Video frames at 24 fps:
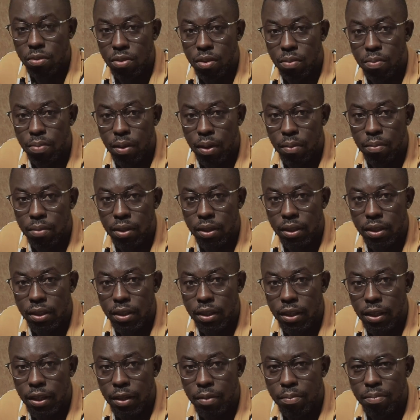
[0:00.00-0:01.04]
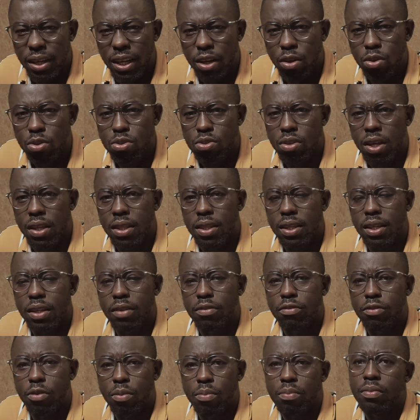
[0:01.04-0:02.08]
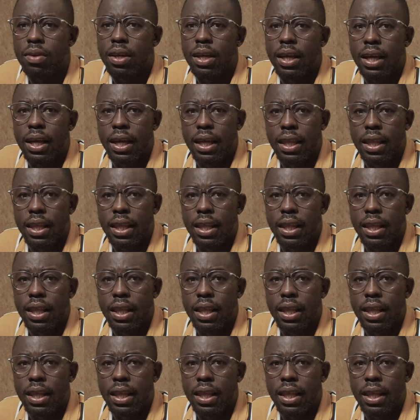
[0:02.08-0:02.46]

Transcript: to the public. And also, I think from